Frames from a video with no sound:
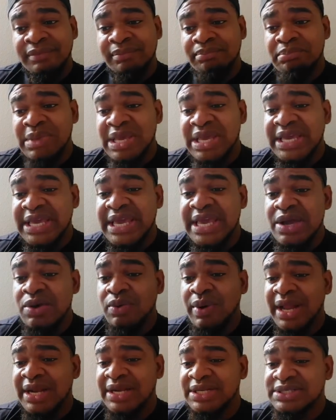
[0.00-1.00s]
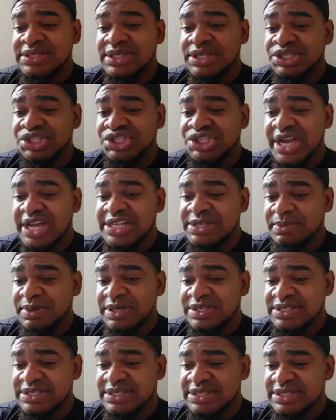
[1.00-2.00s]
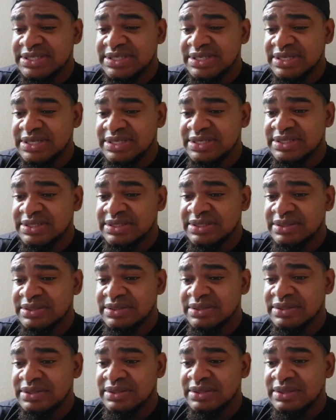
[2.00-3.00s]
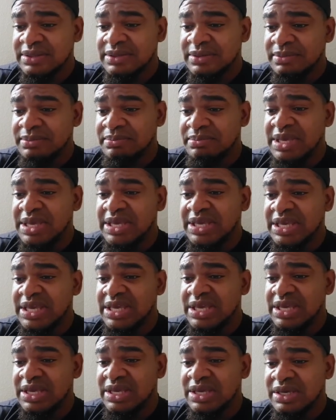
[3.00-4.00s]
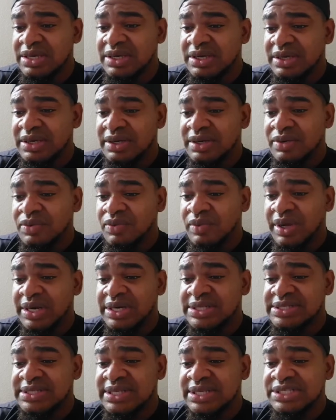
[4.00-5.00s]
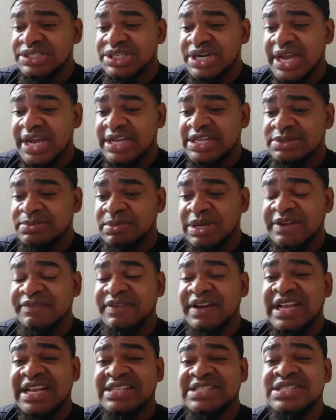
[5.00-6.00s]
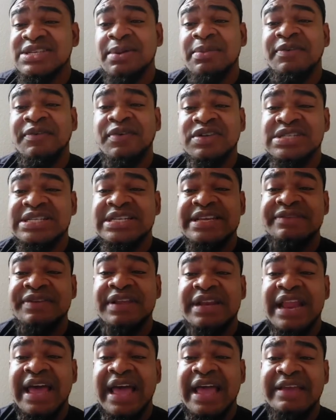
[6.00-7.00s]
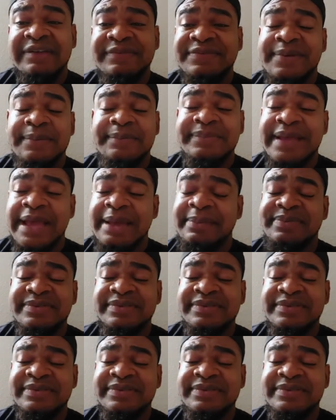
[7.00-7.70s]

Make hay while the sun shines, brothers and sisters. Make hay while the sun shines. But even as some of us live in life, sometimes